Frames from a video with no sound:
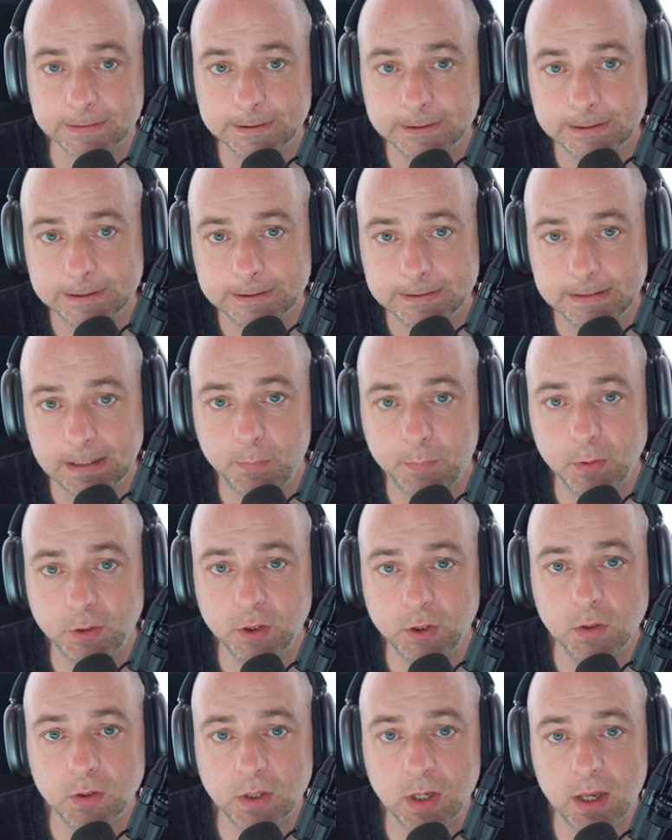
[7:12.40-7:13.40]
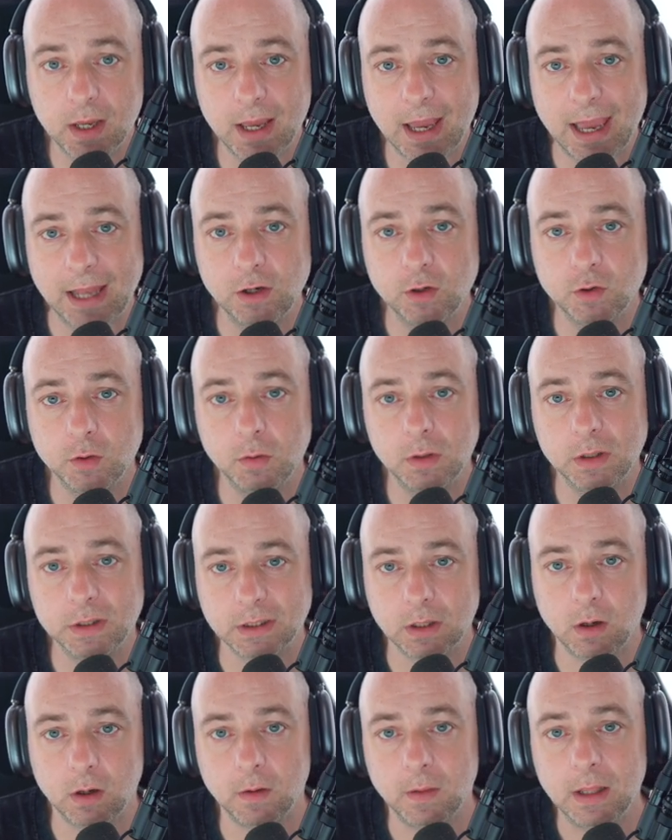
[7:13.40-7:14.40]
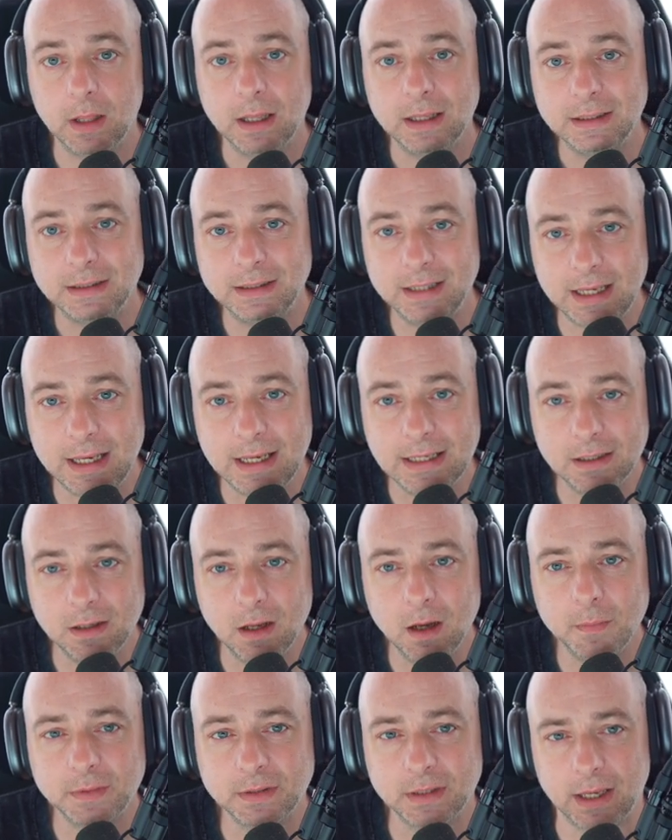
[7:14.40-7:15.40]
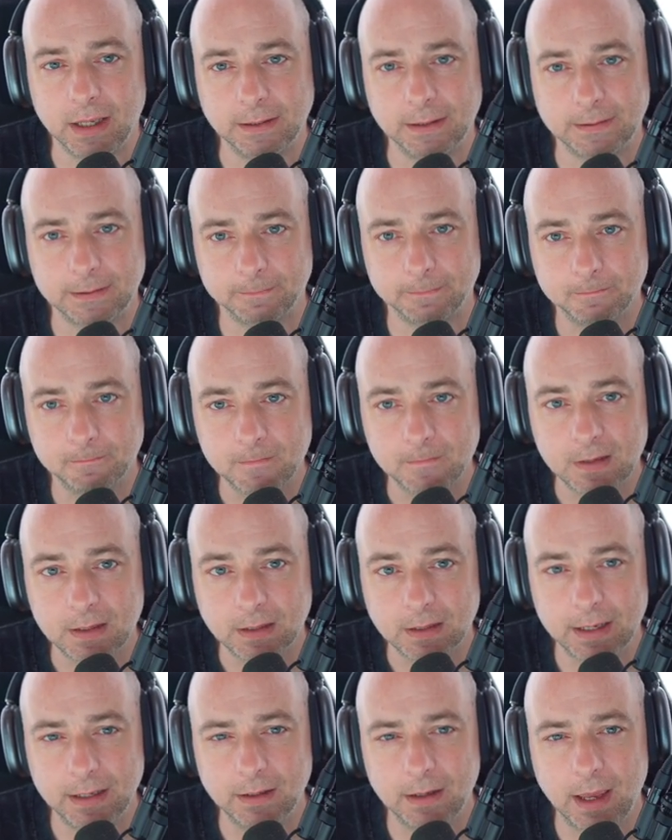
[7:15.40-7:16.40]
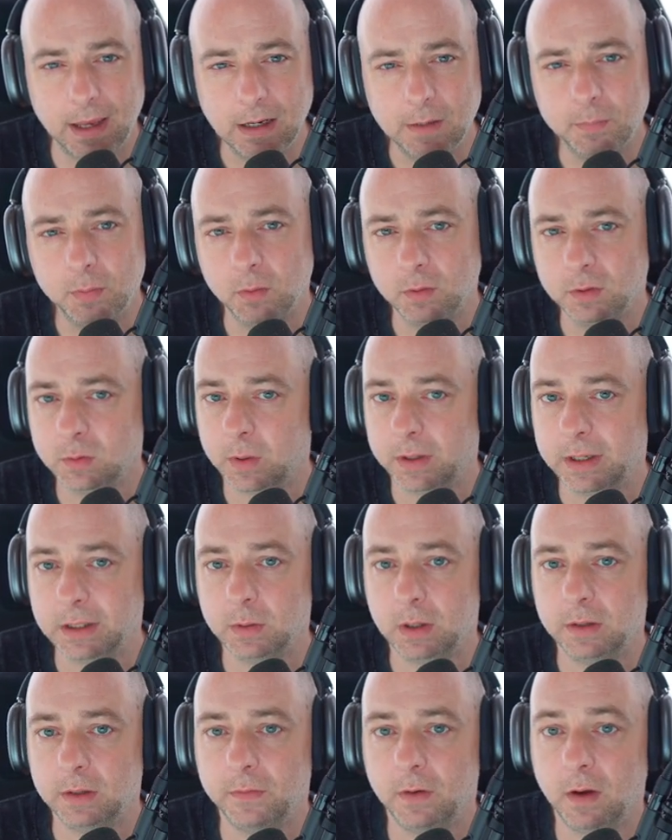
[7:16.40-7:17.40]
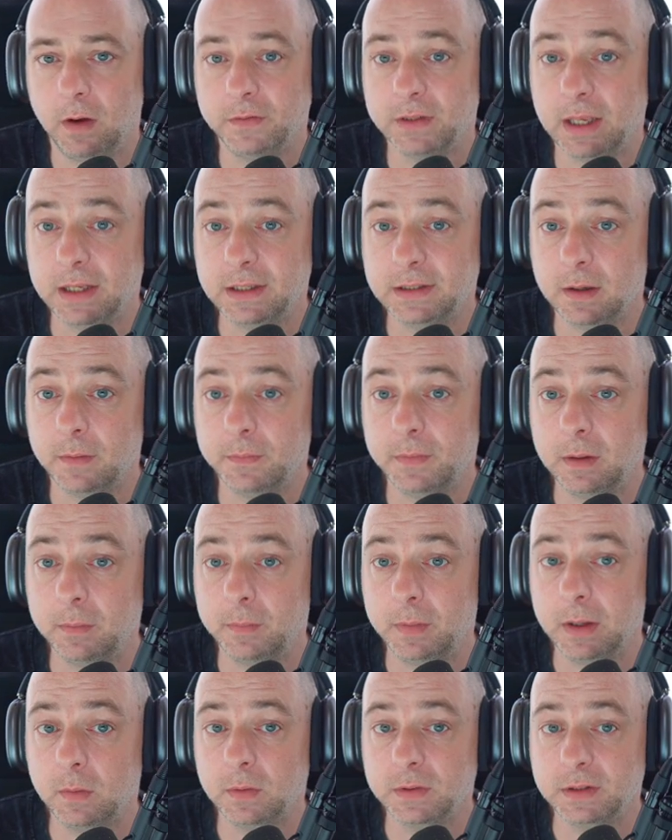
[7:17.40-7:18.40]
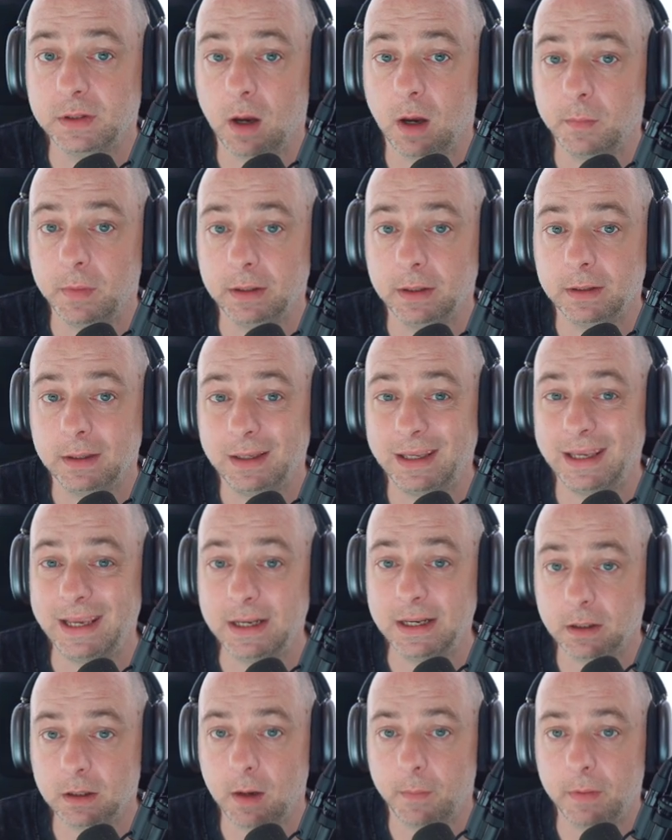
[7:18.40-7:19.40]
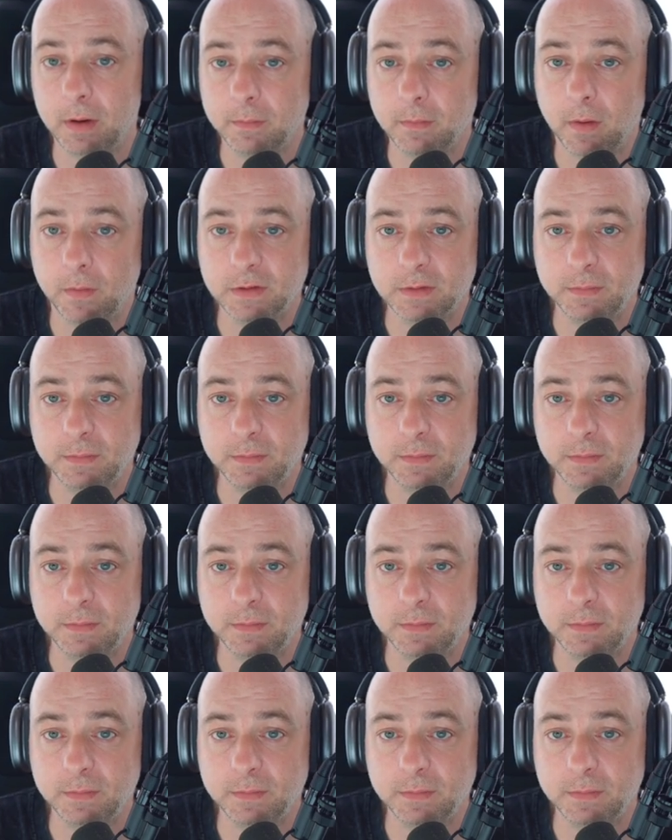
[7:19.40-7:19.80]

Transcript: Now, producer Andrew Lazar teased an update in April 2025, saying something big was coming in a couple of months.